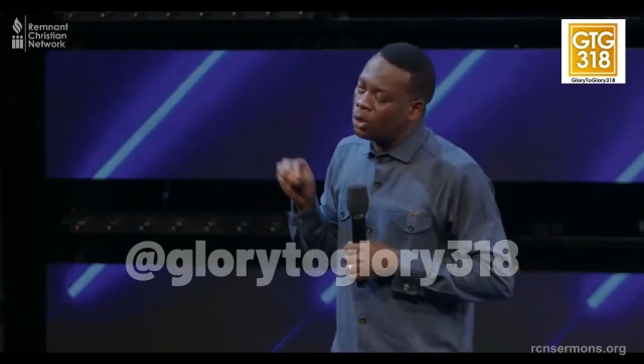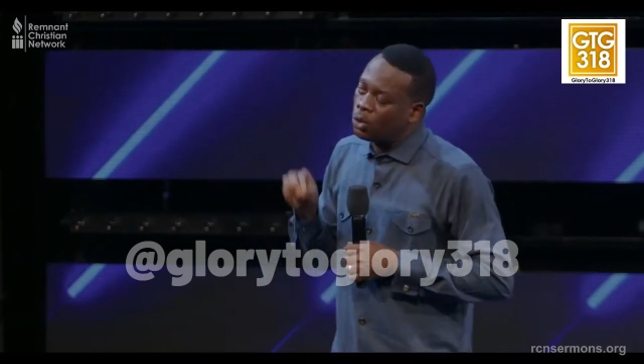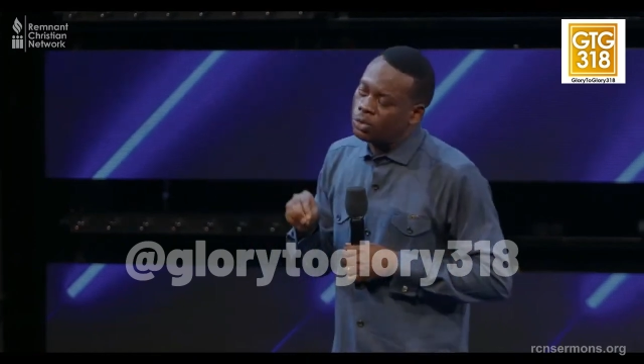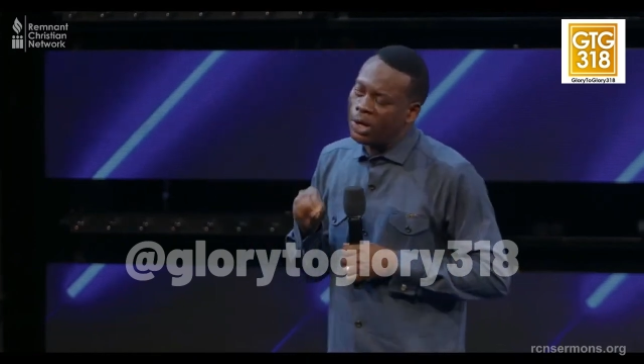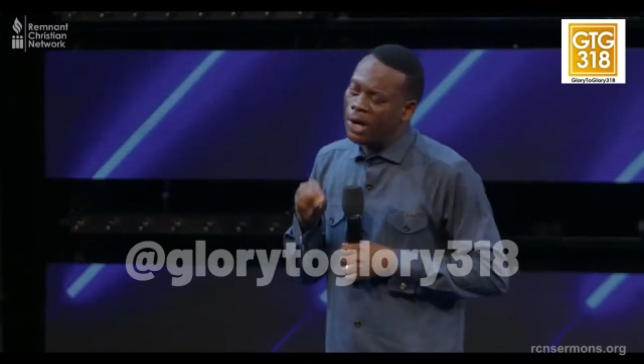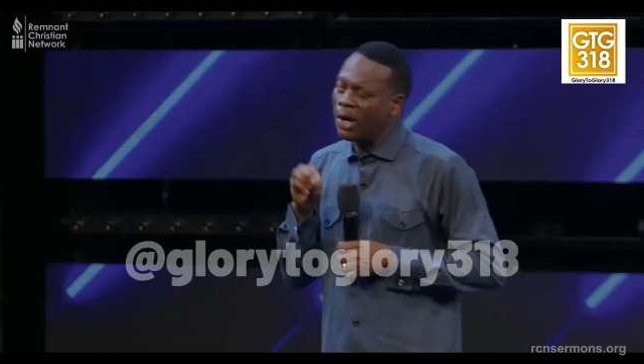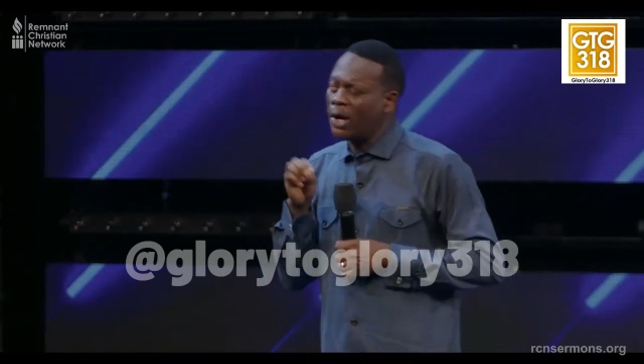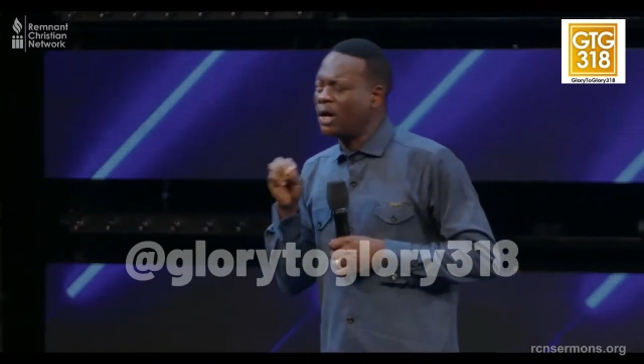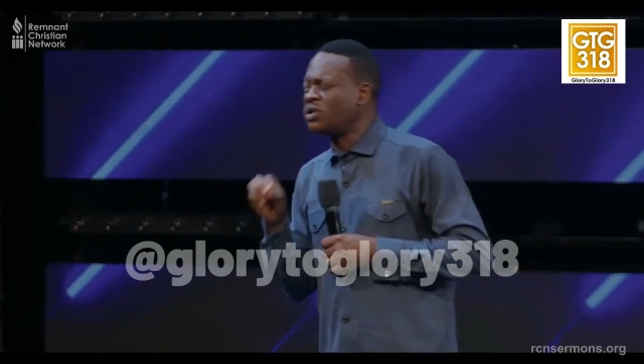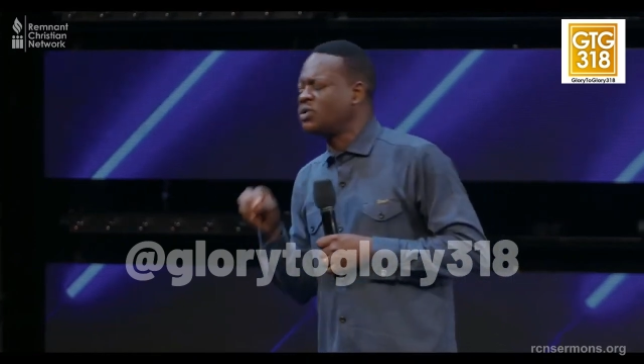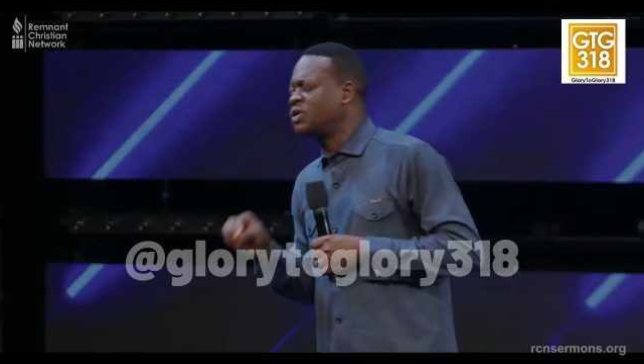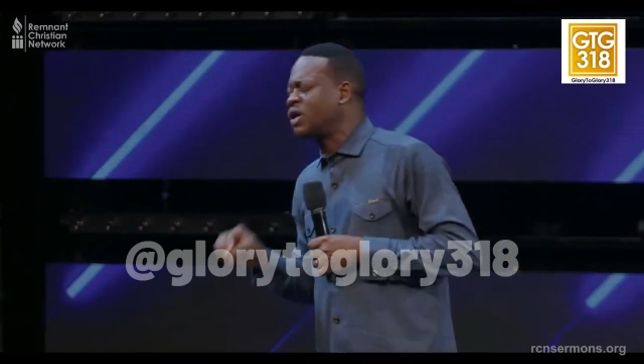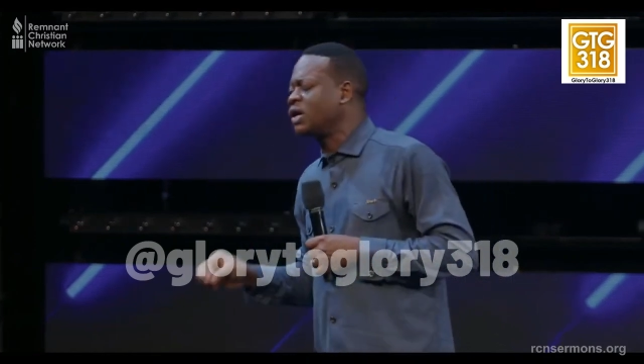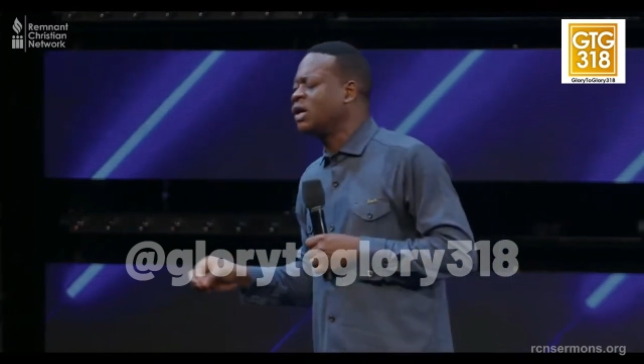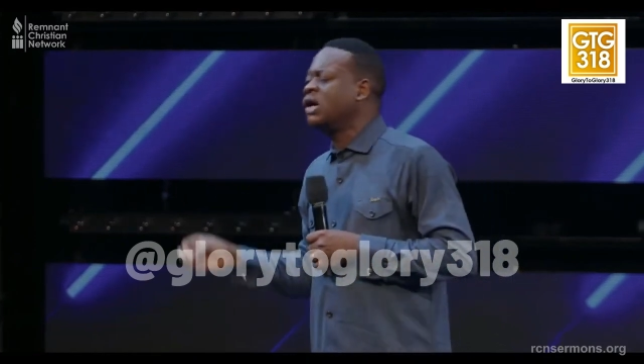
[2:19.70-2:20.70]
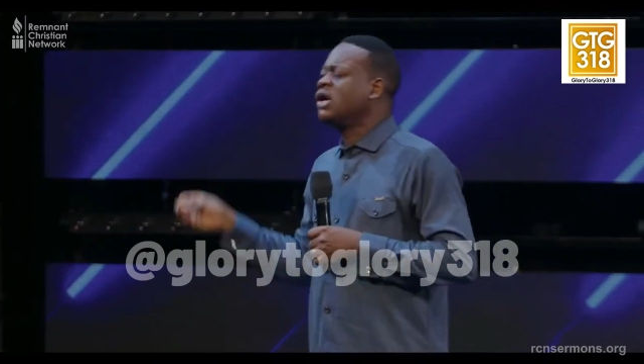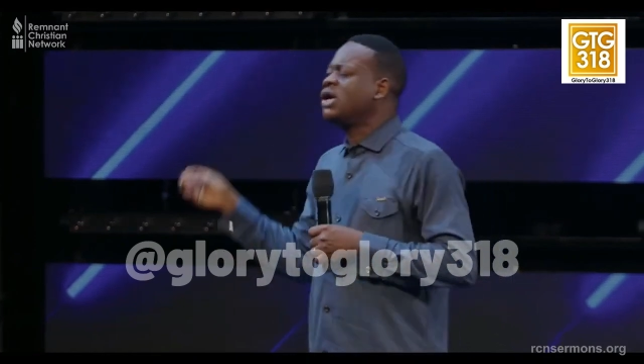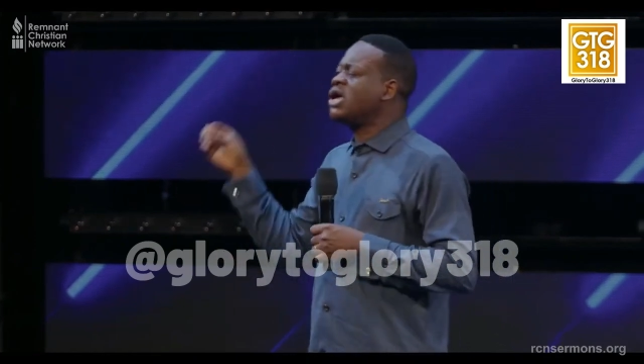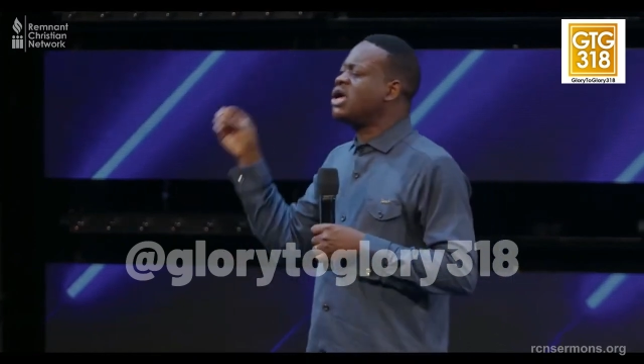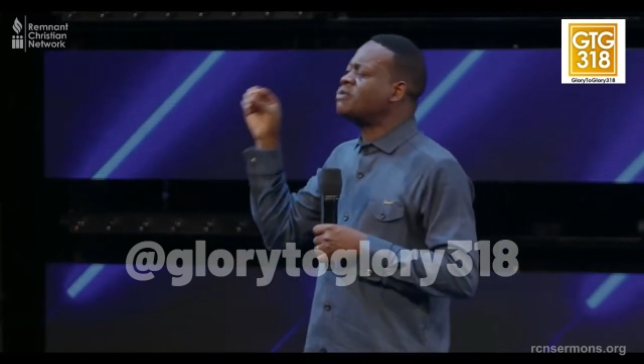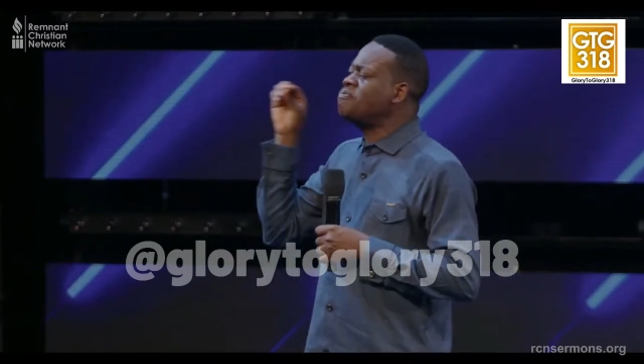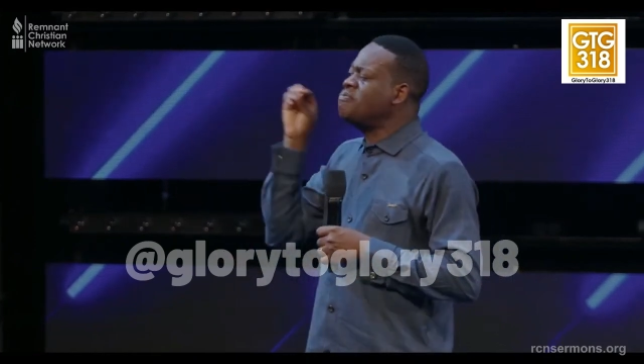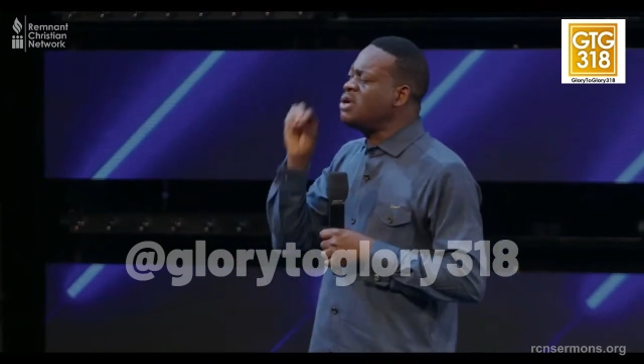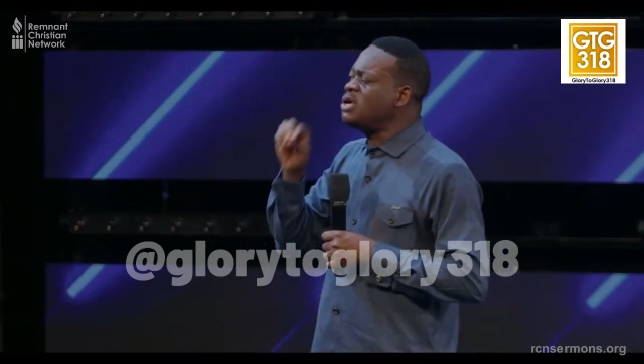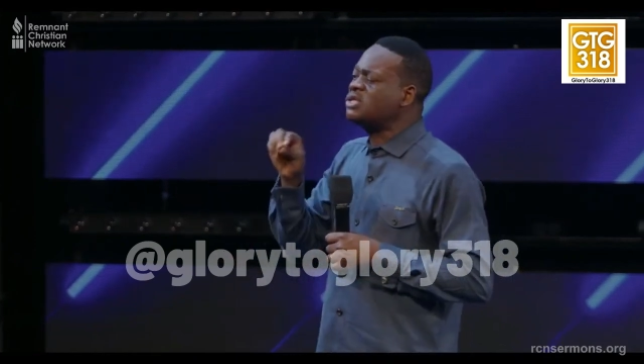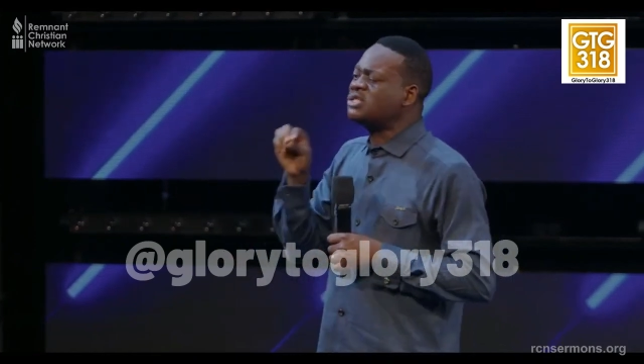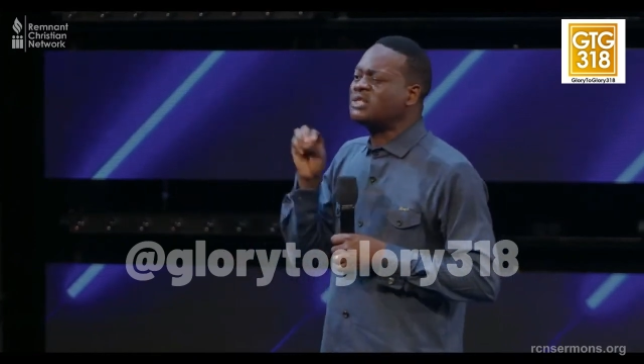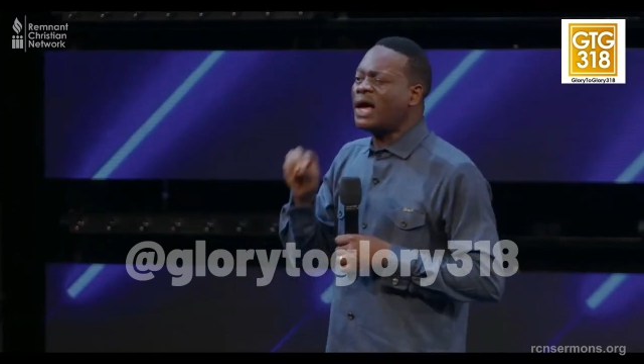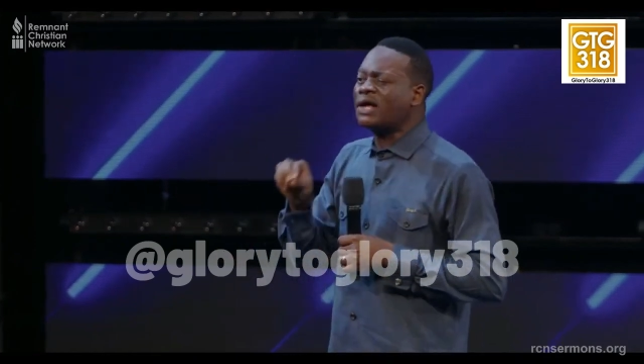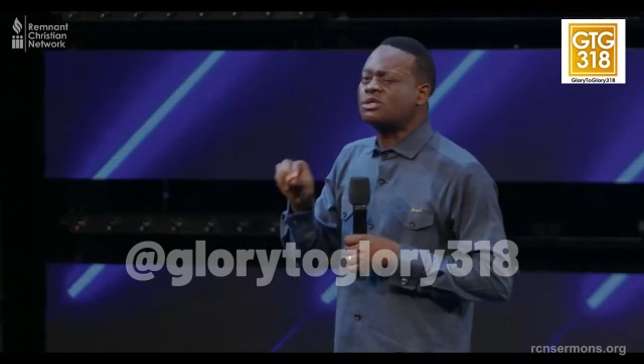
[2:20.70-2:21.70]
there? Are you there? It means
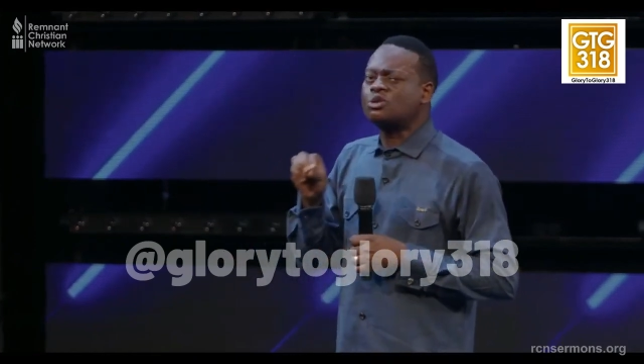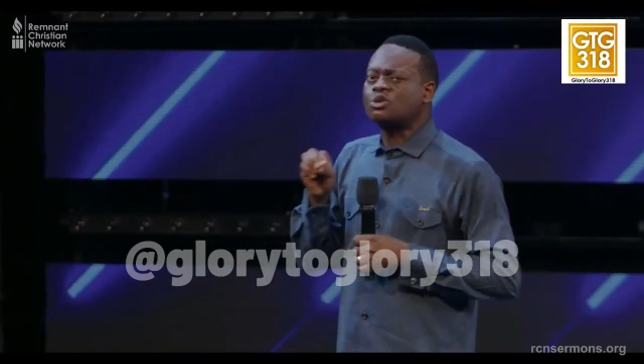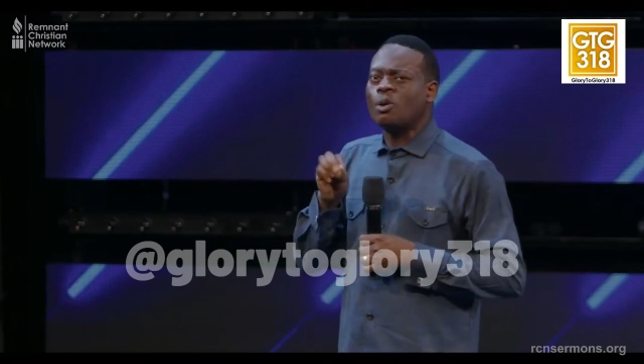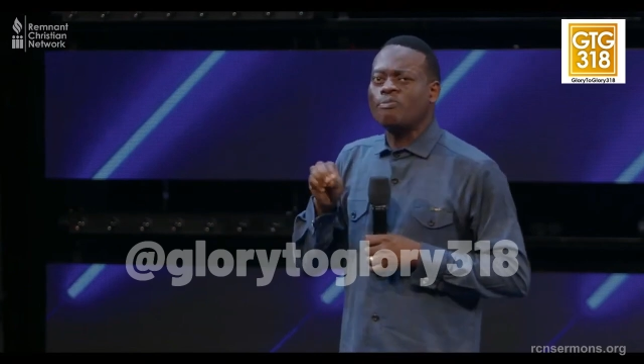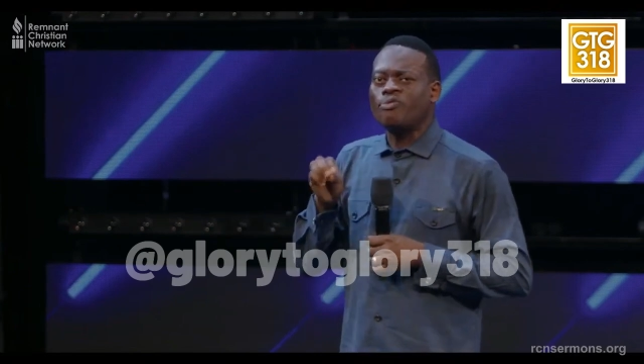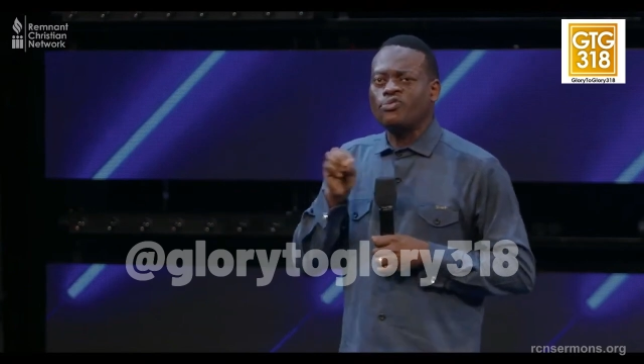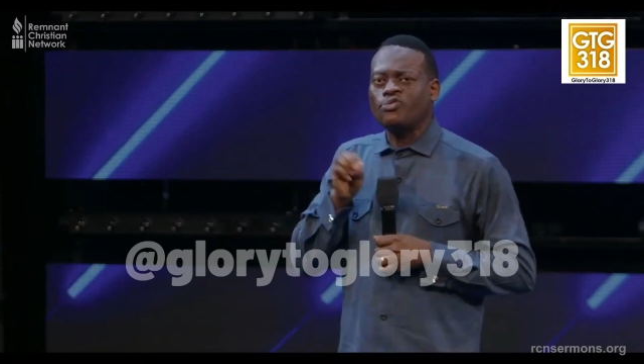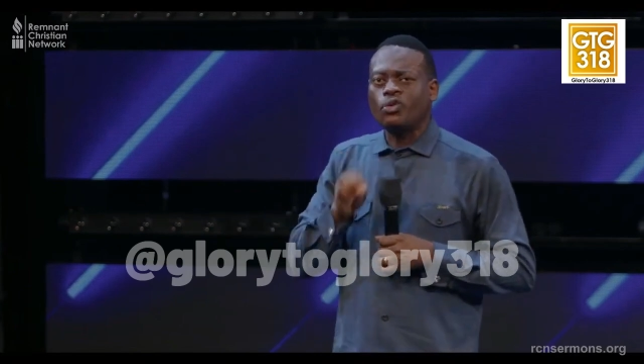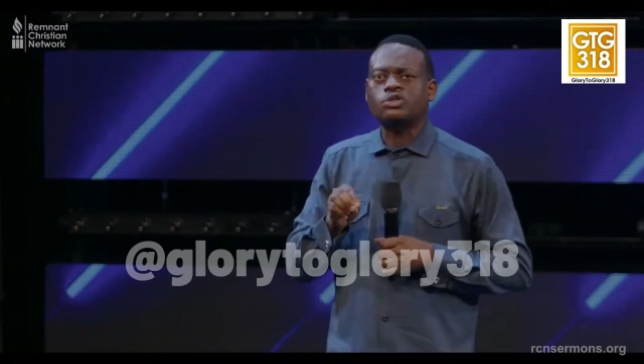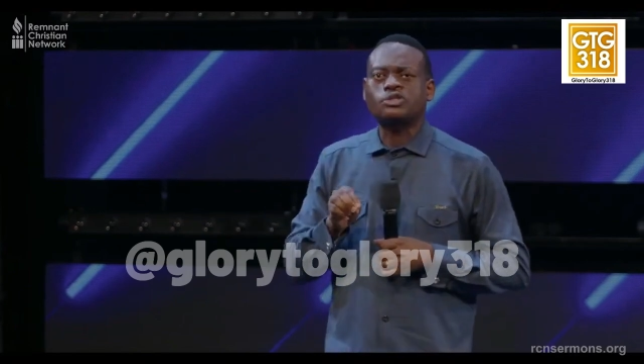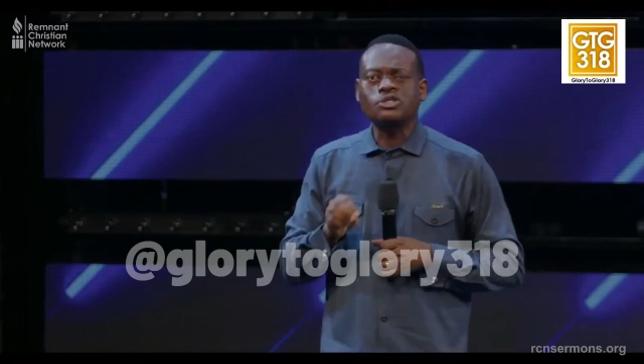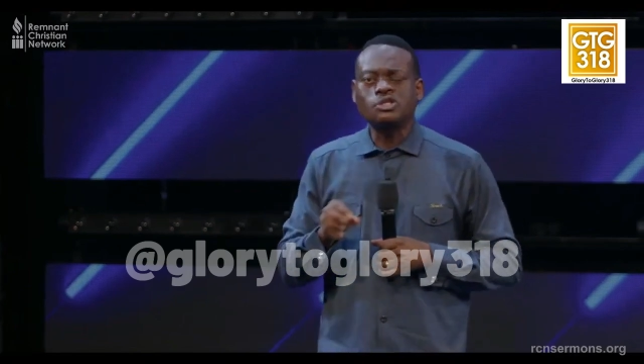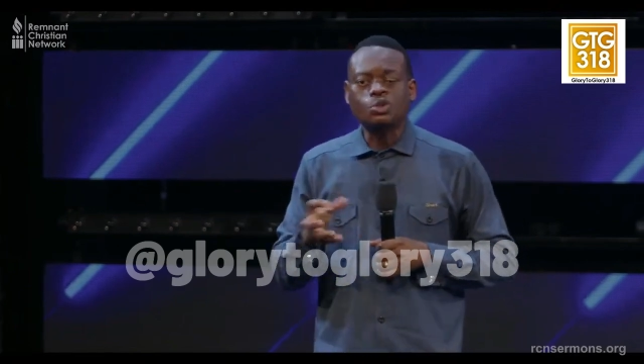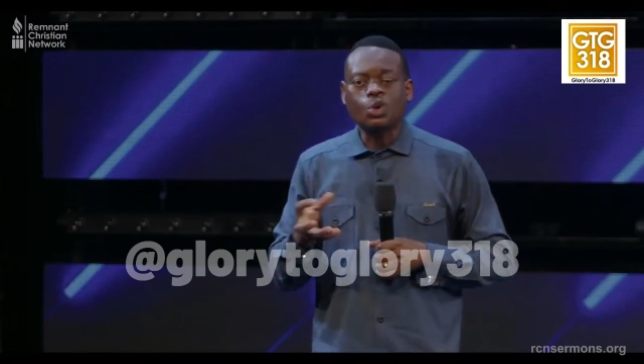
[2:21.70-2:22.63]
that some forces